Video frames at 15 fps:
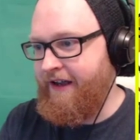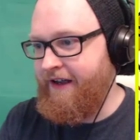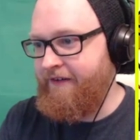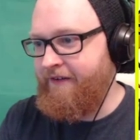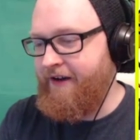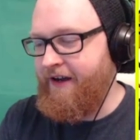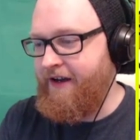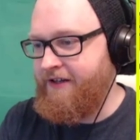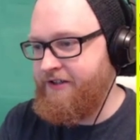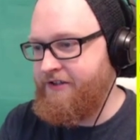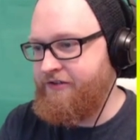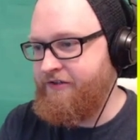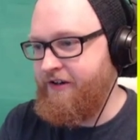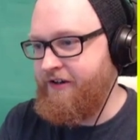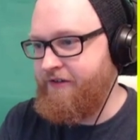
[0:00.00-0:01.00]
Okay, right. I
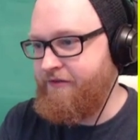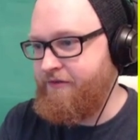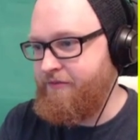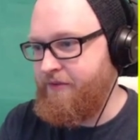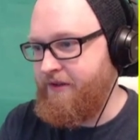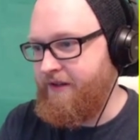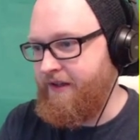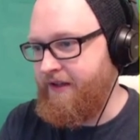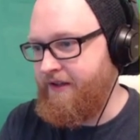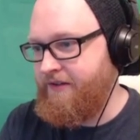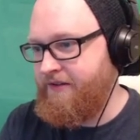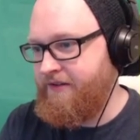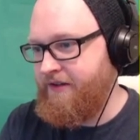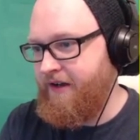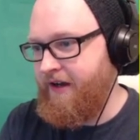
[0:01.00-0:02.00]
struggled with
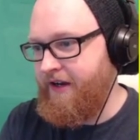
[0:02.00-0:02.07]
this.